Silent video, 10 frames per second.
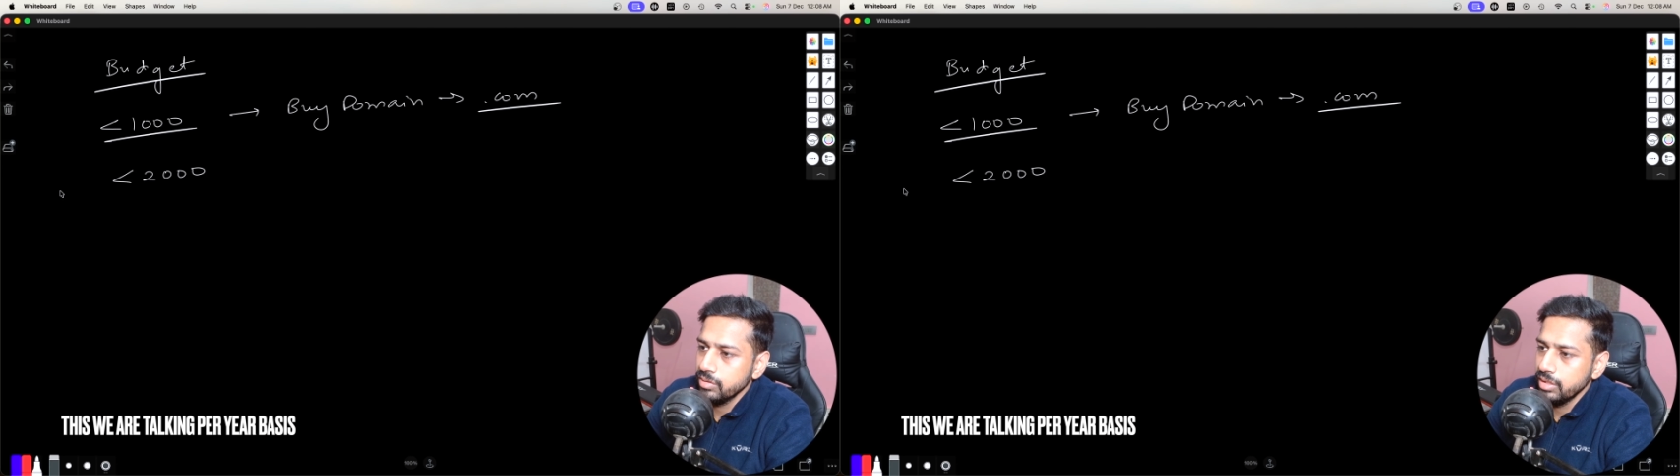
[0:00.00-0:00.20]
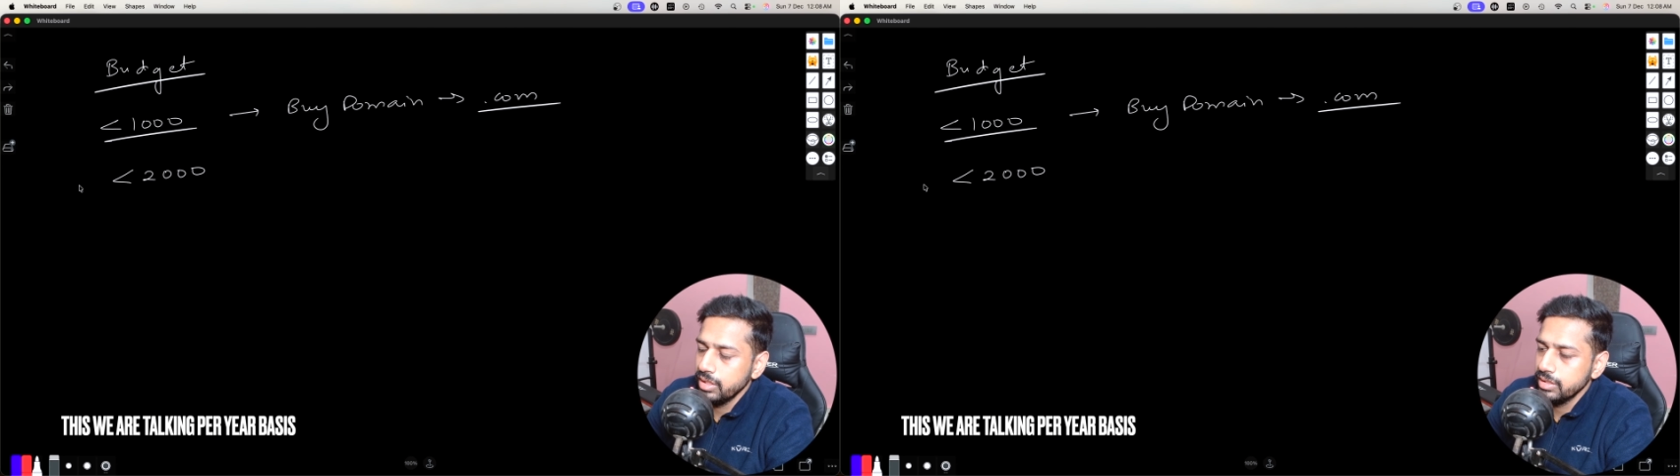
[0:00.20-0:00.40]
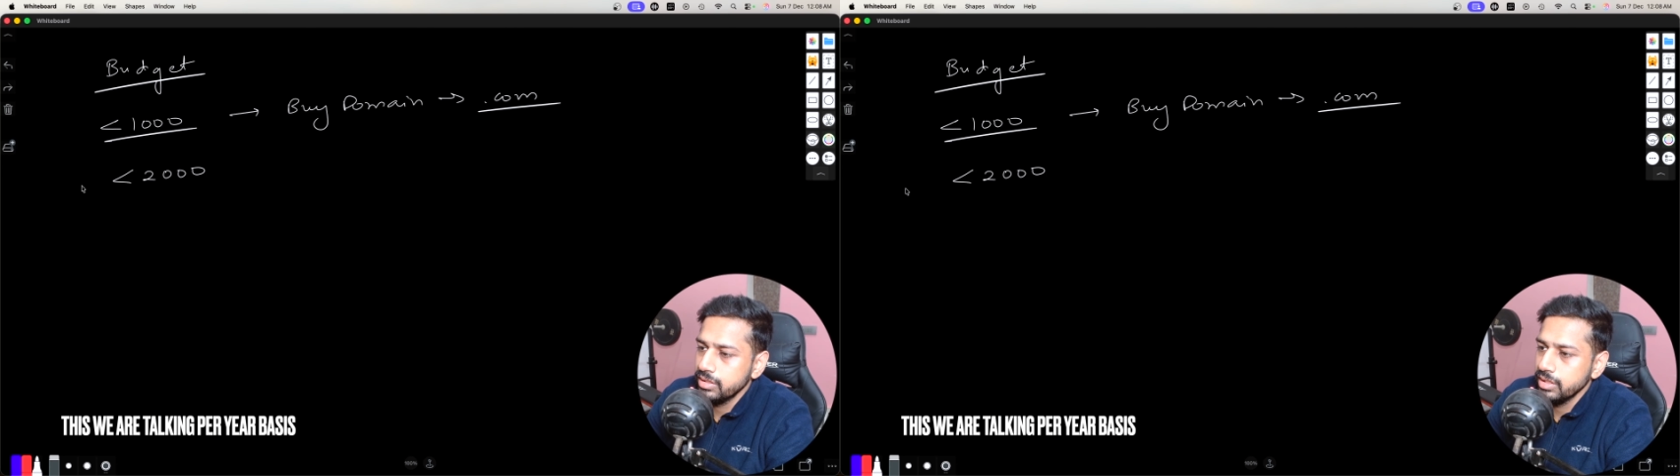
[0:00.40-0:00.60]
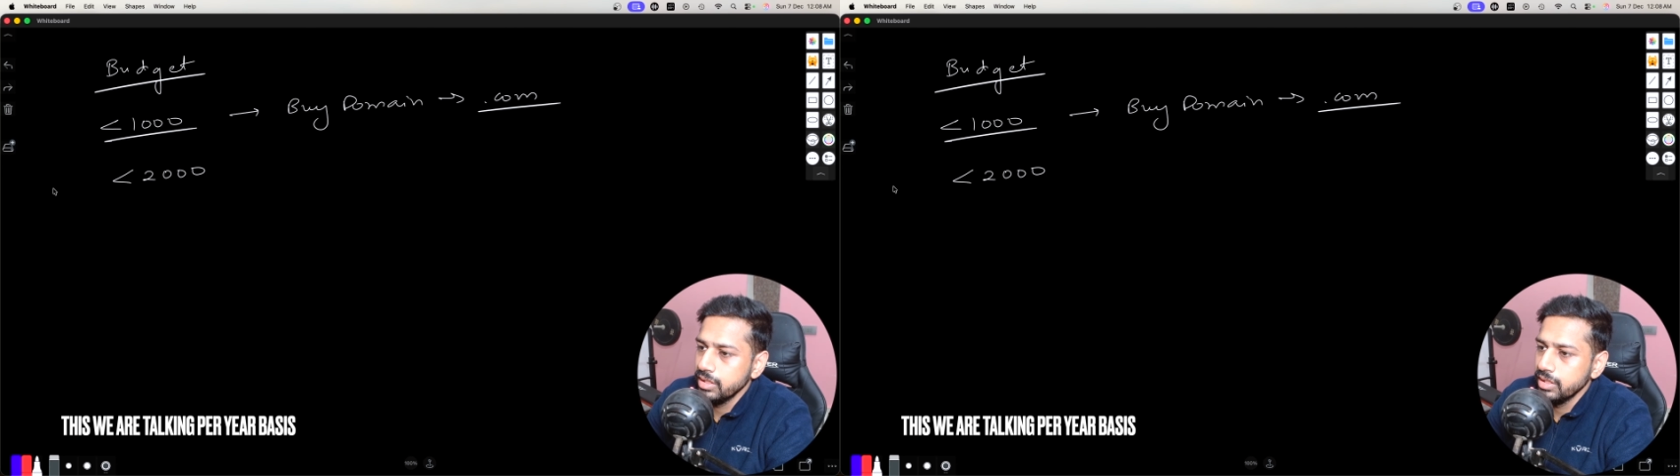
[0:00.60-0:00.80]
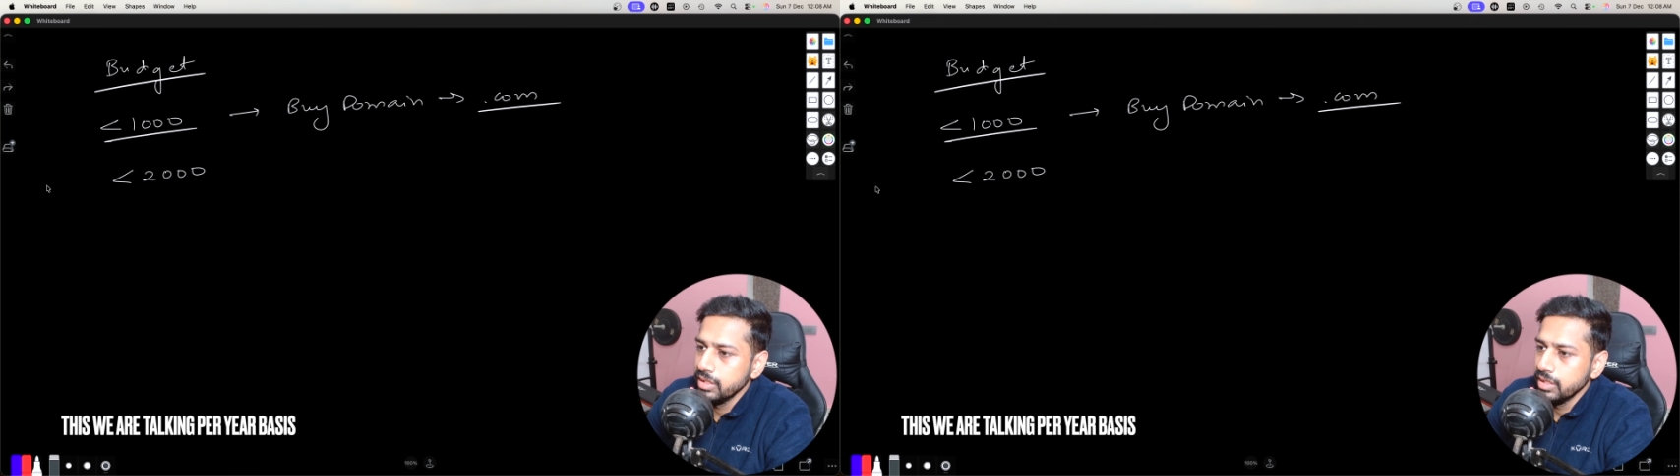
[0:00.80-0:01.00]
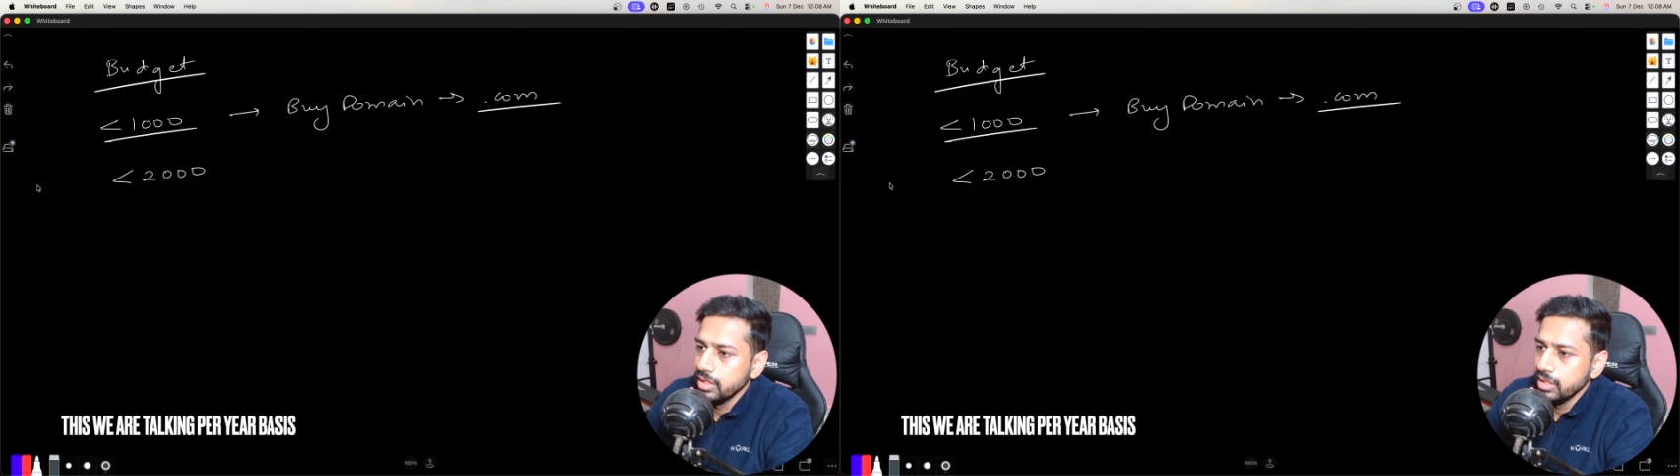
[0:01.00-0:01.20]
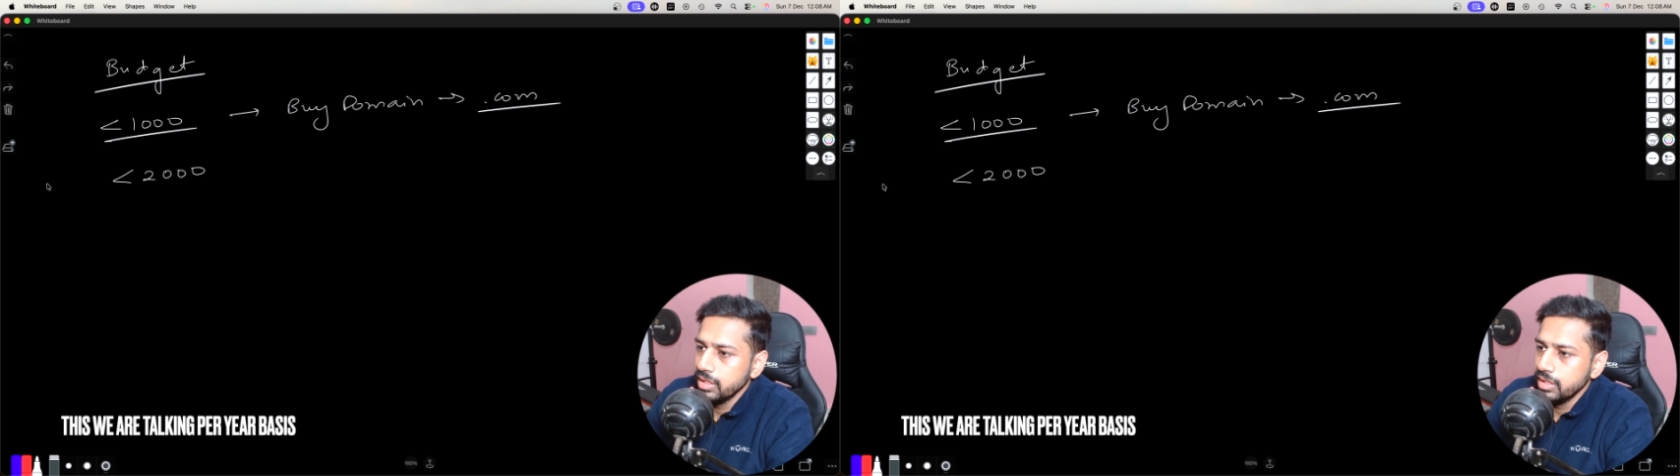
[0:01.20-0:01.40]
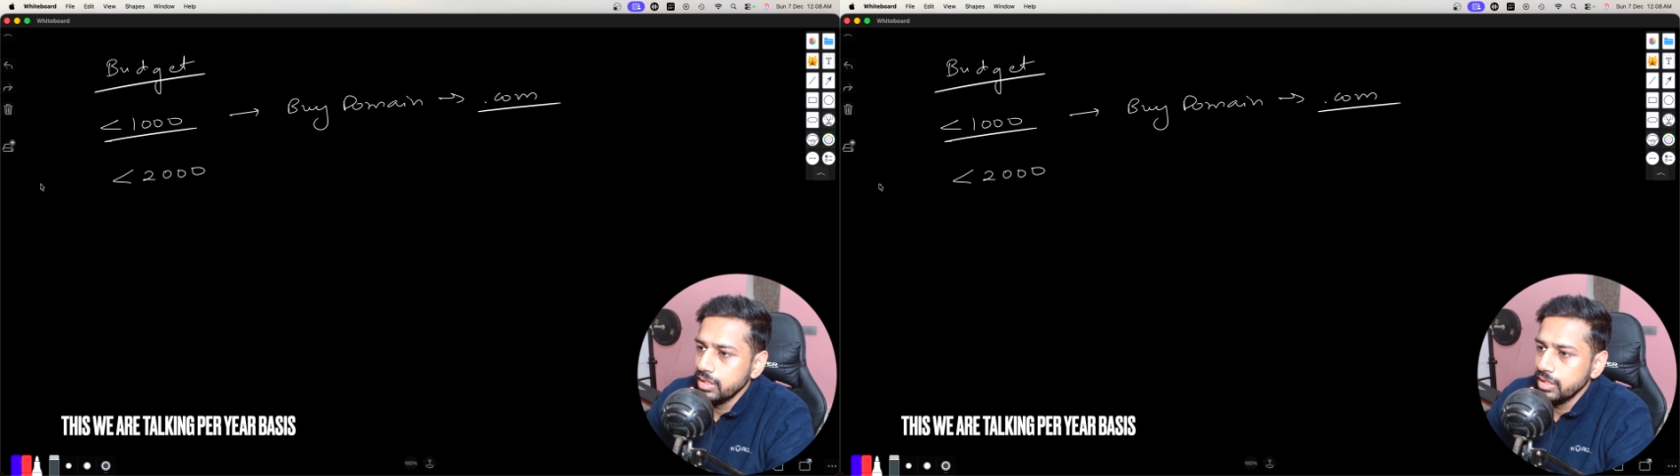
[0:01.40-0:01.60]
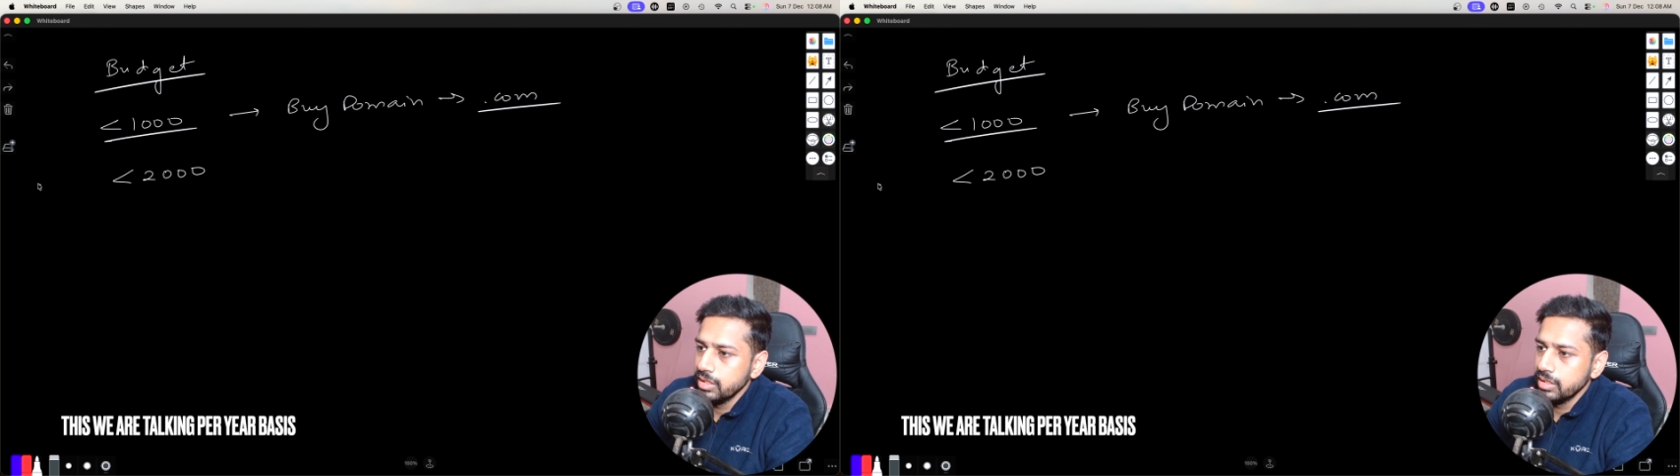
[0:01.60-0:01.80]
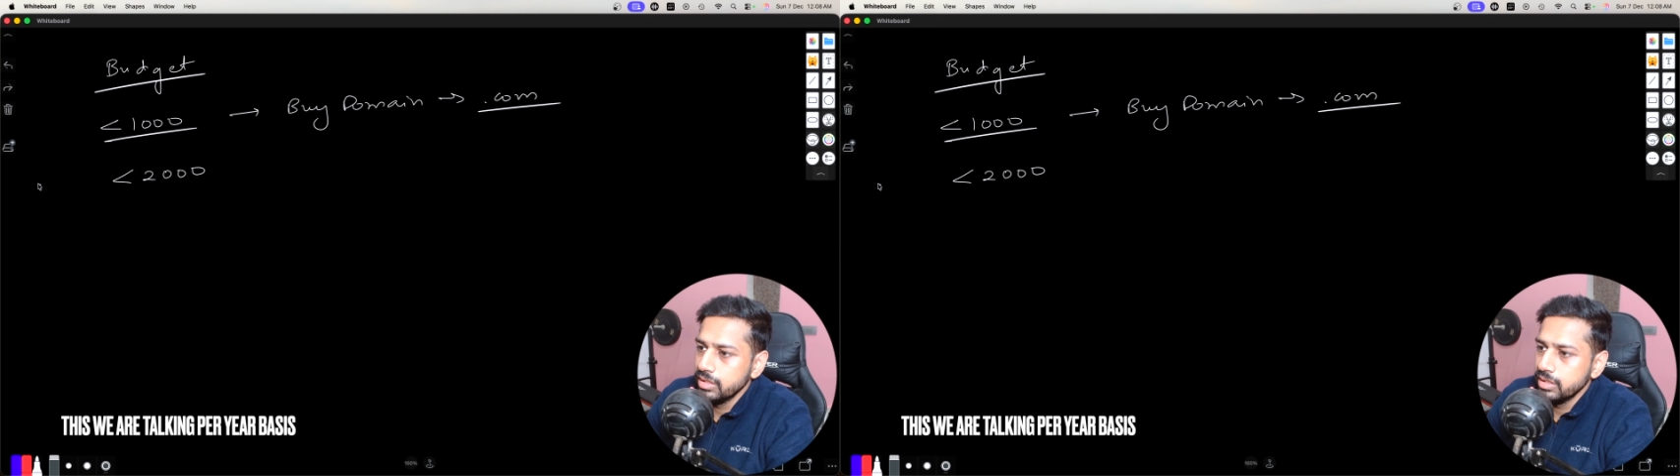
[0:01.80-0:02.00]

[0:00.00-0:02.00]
or let's say uh,